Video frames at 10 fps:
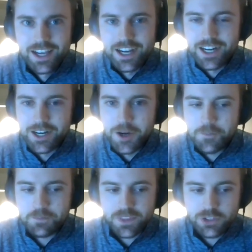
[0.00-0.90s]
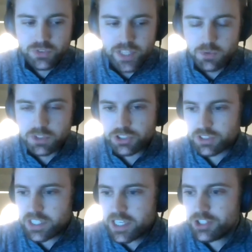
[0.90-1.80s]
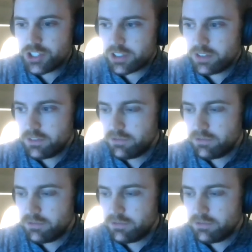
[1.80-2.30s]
You said it was strategic